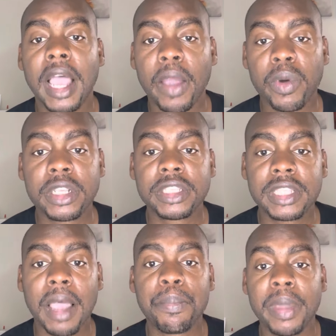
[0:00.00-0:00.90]
I want to
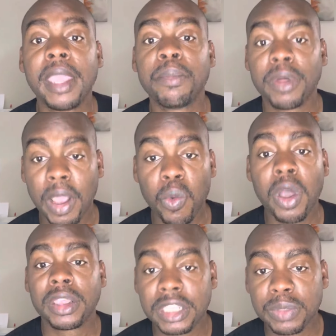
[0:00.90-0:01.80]
stop paying, but I
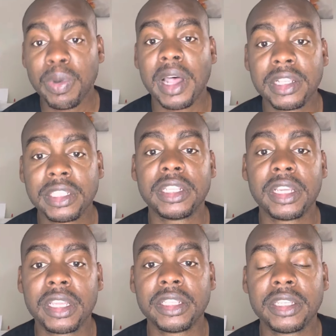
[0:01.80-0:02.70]
want this policy to
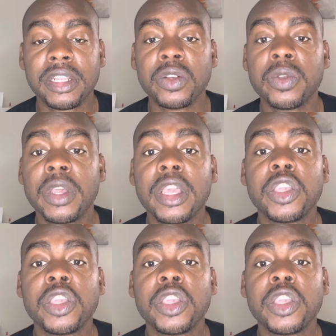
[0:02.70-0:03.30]
continue,